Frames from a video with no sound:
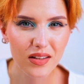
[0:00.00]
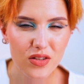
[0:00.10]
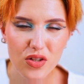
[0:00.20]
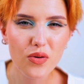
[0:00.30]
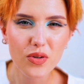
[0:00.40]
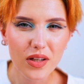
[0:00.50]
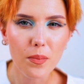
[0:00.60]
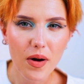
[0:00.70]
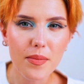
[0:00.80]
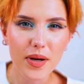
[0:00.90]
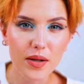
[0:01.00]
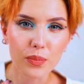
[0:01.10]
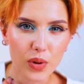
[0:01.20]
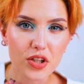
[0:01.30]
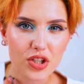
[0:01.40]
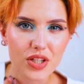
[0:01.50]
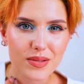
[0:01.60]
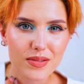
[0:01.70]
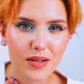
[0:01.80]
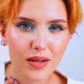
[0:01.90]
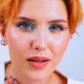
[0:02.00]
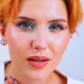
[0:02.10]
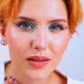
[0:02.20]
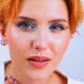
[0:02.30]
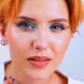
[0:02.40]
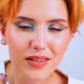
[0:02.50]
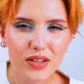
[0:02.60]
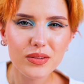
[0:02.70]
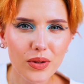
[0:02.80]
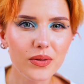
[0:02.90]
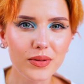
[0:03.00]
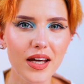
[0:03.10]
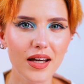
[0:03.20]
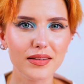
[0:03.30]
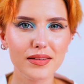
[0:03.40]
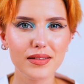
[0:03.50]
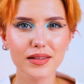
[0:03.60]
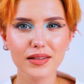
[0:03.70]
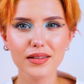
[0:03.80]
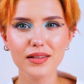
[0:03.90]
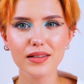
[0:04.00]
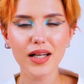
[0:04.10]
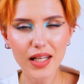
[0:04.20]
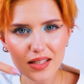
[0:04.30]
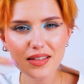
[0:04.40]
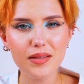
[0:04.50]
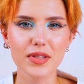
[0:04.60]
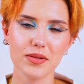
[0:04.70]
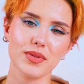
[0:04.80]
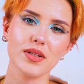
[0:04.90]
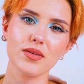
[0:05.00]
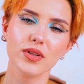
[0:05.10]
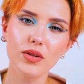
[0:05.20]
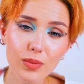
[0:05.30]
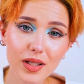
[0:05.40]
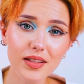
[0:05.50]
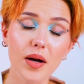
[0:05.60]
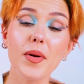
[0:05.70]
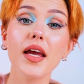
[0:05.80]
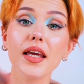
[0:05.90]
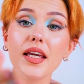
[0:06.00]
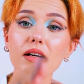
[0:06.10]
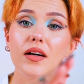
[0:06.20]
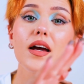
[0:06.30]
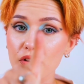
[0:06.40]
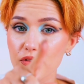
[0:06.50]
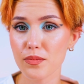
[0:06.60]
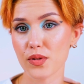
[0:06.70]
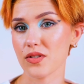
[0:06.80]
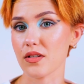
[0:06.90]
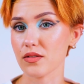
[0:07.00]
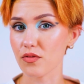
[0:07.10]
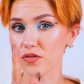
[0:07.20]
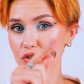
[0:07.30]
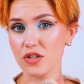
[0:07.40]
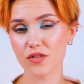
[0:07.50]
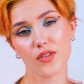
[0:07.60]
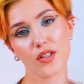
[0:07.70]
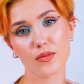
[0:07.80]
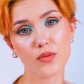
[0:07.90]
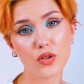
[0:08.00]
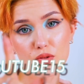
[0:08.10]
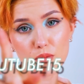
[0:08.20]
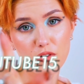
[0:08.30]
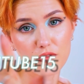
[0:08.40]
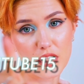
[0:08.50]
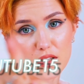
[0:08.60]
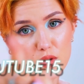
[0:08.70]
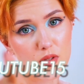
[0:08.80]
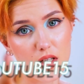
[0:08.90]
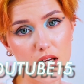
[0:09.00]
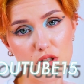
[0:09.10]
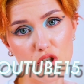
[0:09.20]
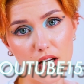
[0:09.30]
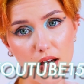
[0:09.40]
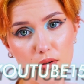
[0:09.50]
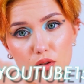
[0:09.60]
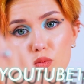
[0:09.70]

Did you know you can buy my brushes? Did you know that? Link them down below. You're welcome. Here, 15% off, just for you. YouTube 15, use it at checkout.